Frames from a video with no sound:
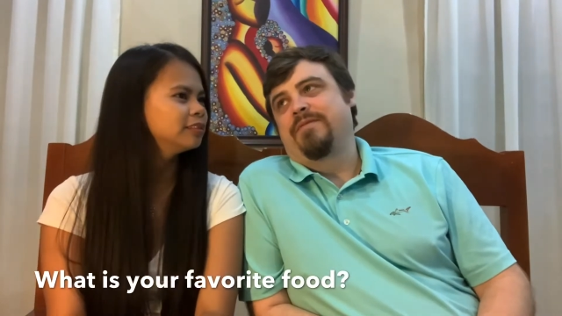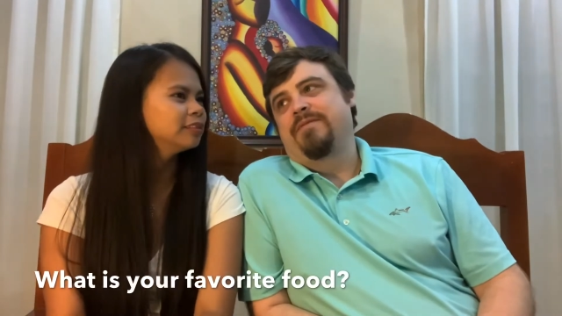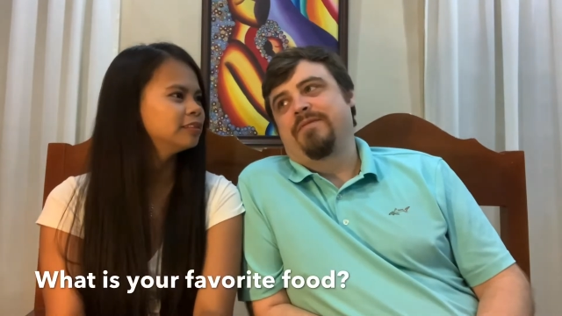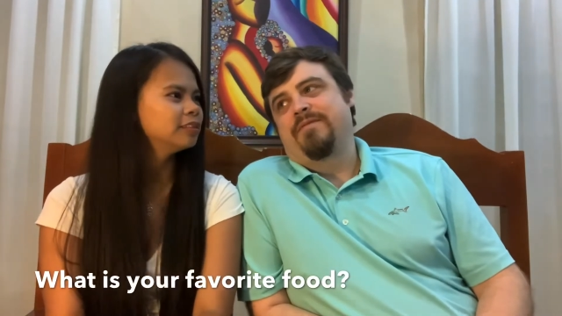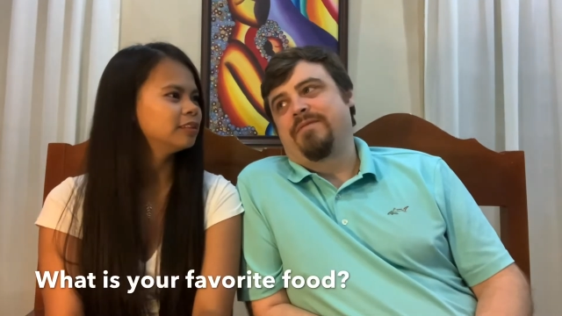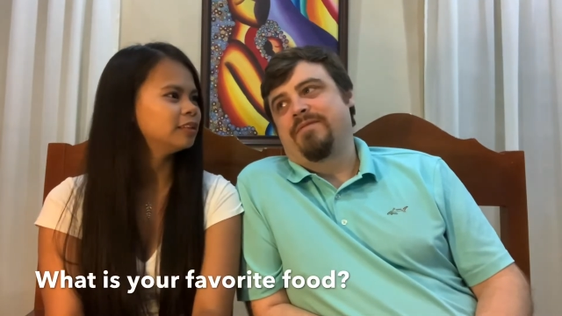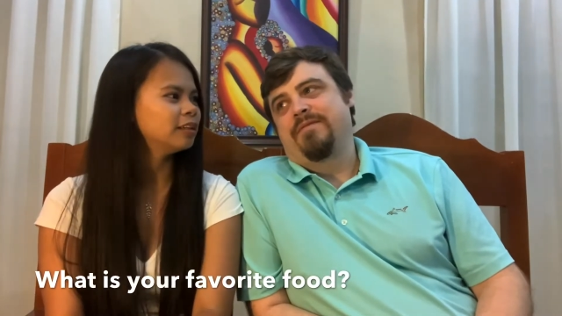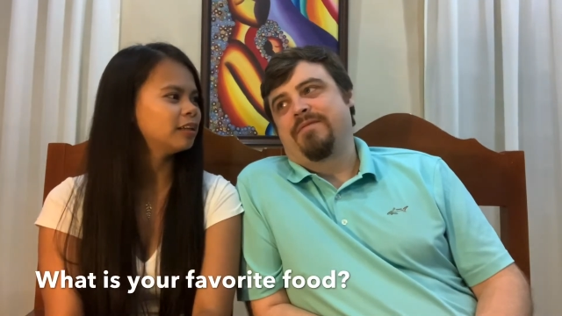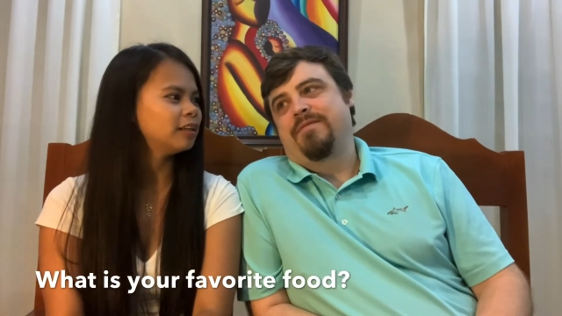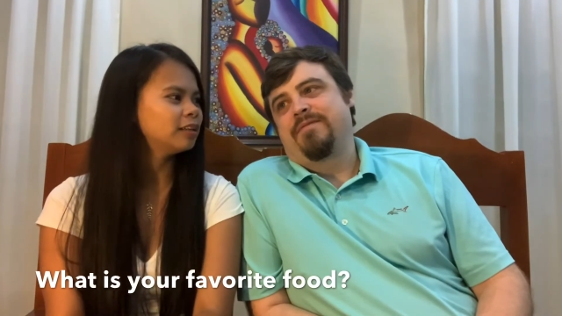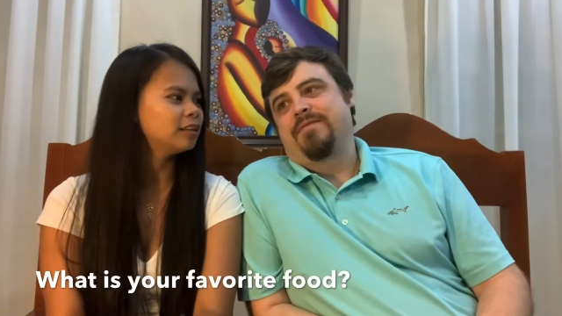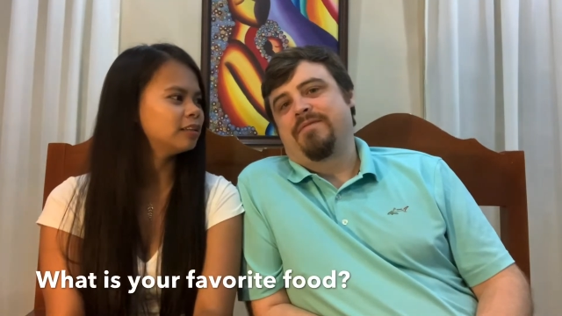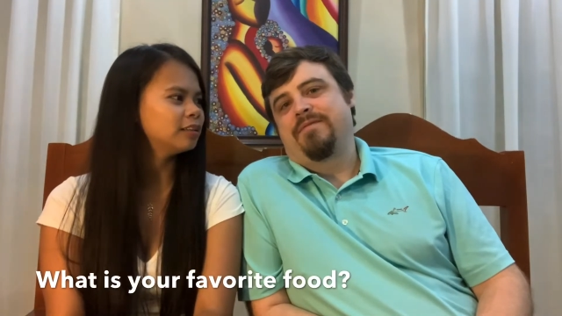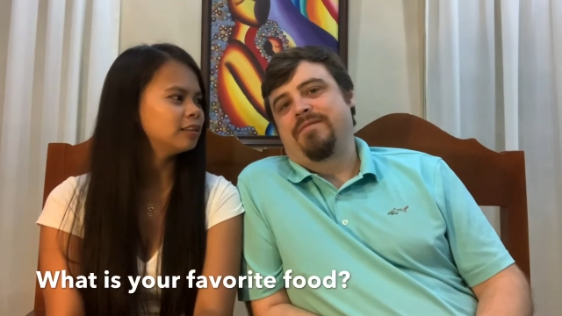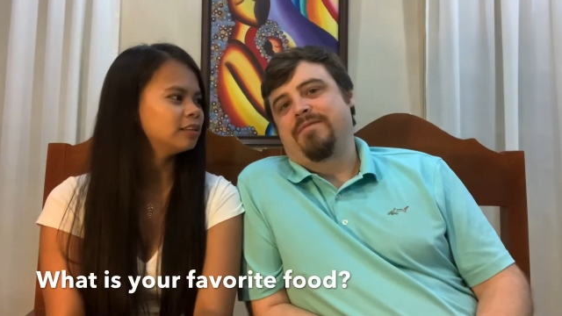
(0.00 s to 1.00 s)

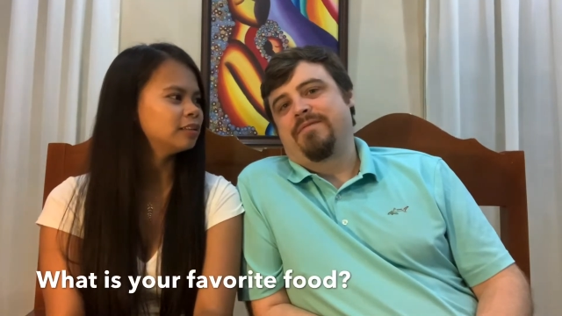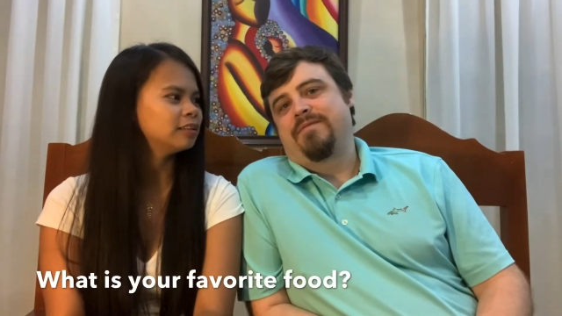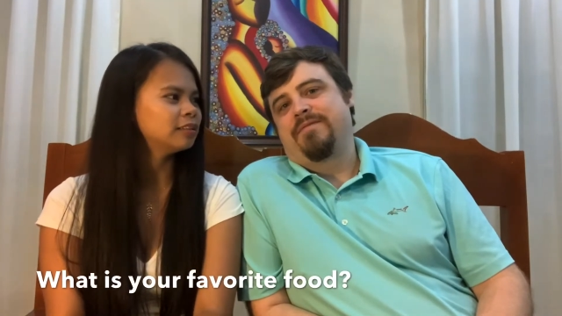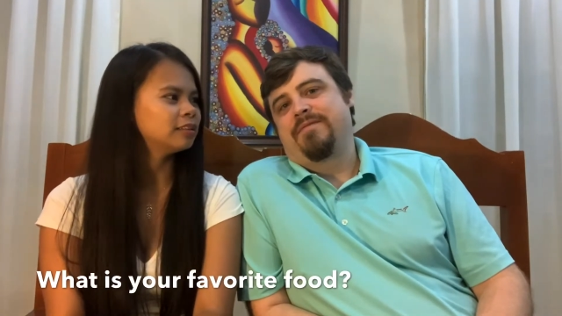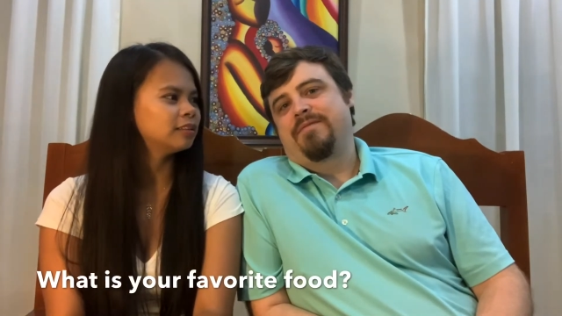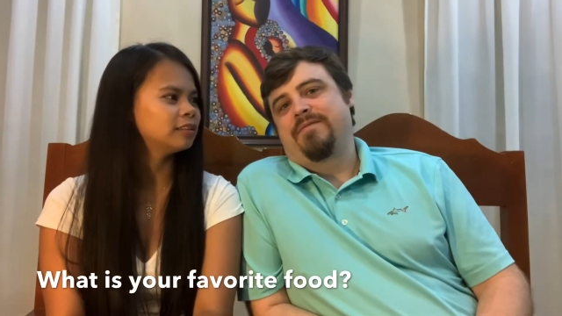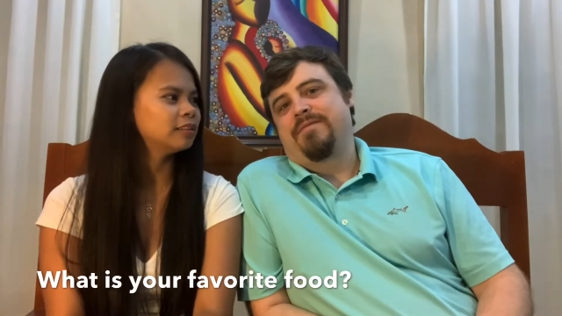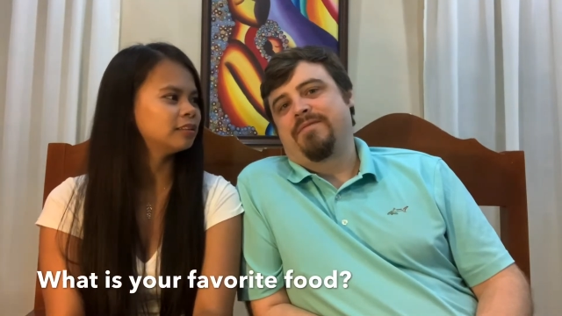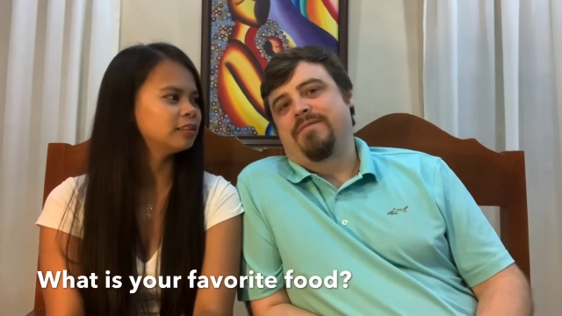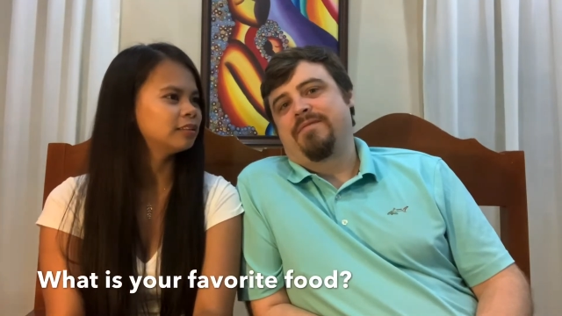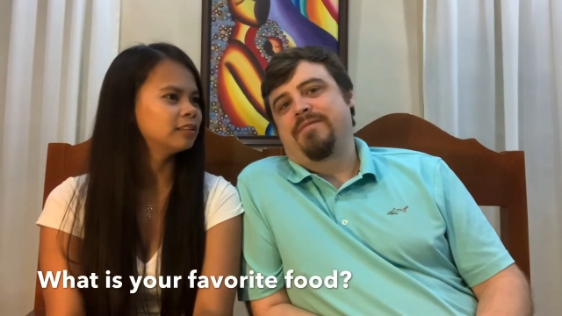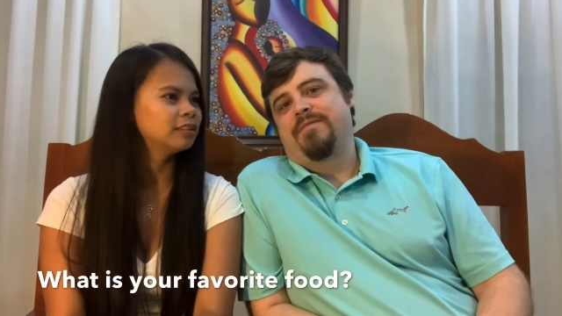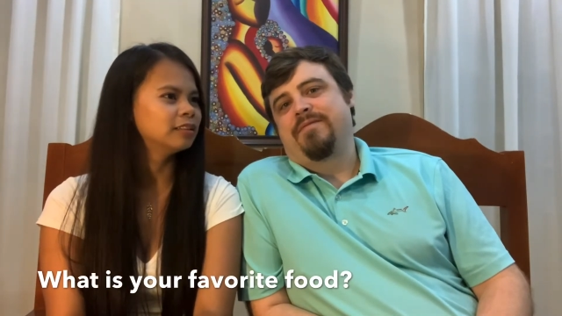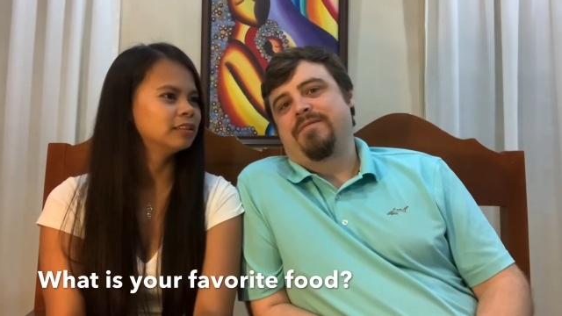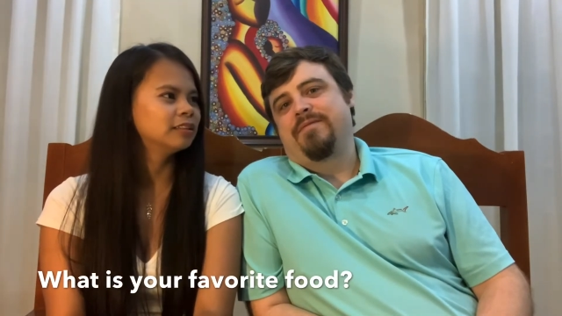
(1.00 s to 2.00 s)

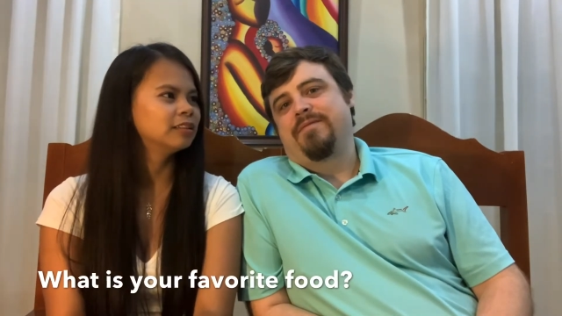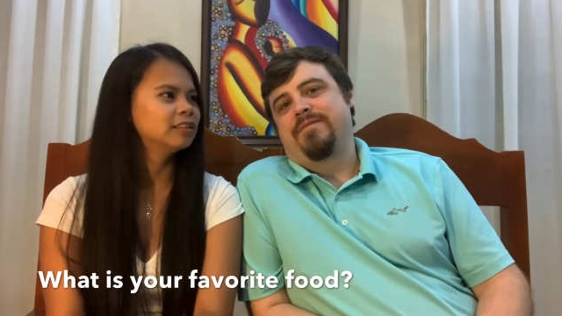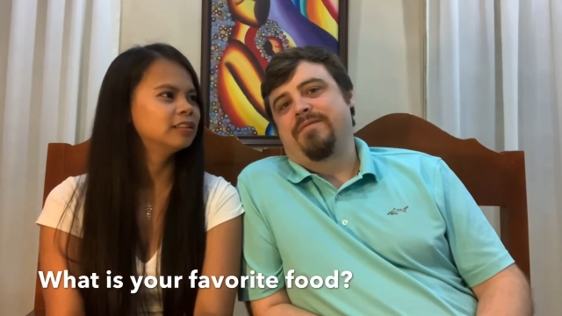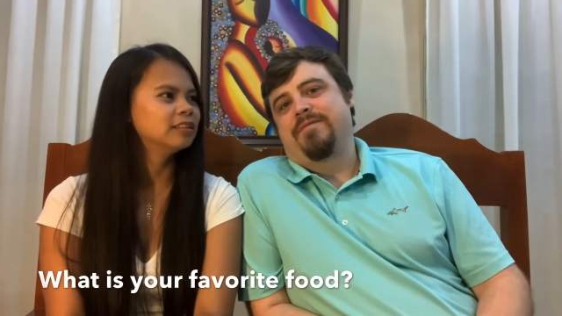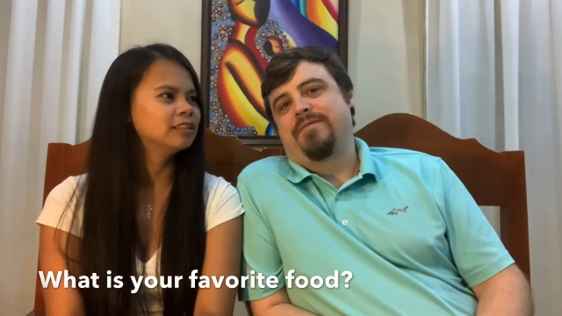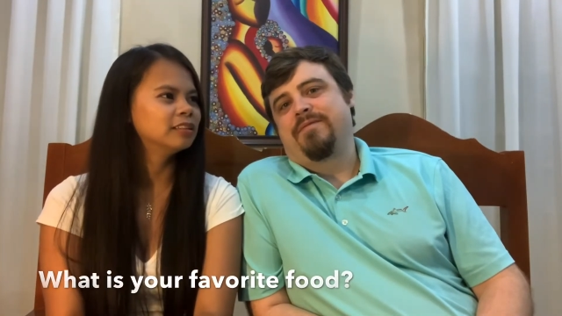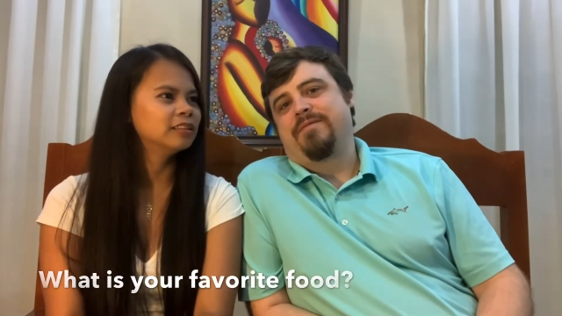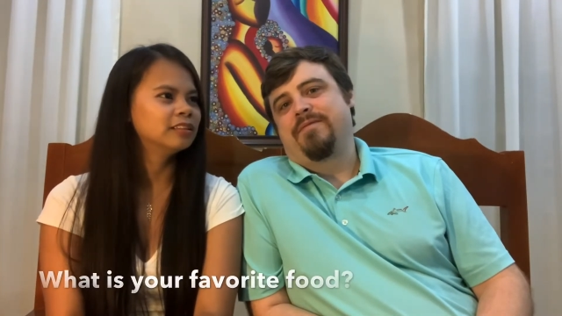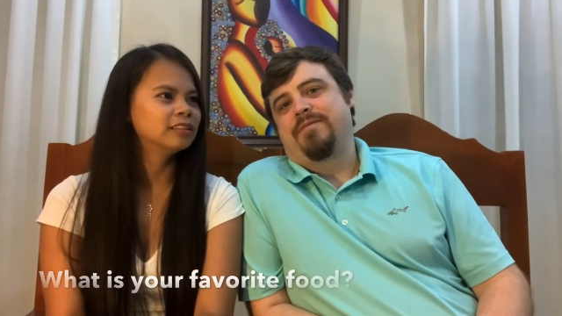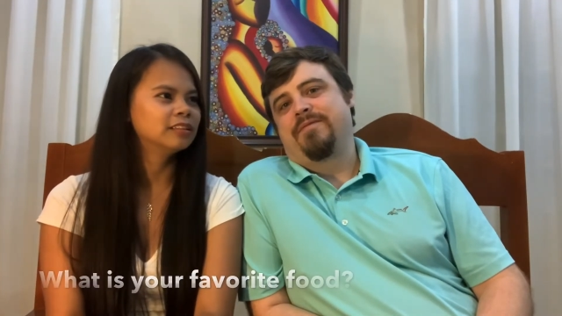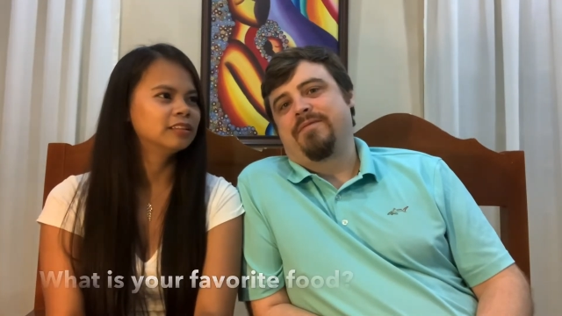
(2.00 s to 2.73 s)
Nobody speaks.